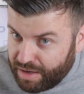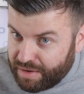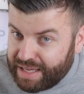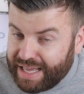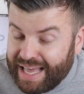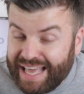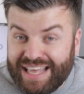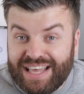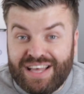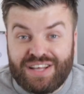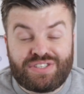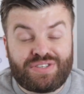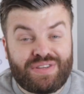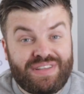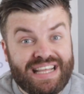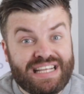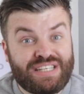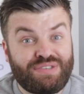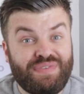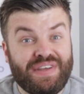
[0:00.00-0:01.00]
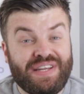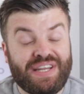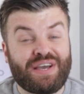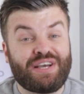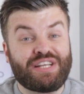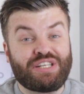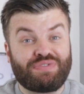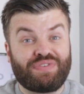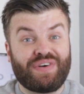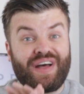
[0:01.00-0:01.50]
Okay, so this
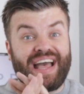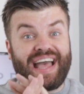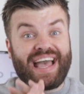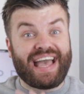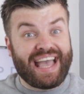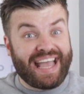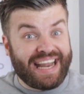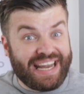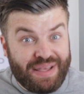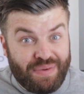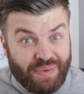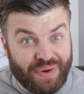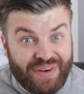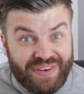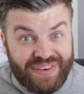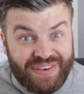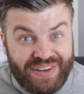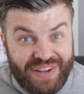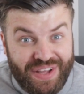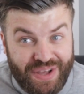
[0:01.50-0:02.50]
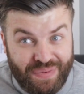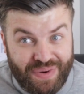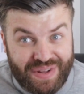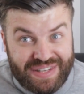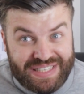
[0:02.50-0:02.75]
video is for anyone who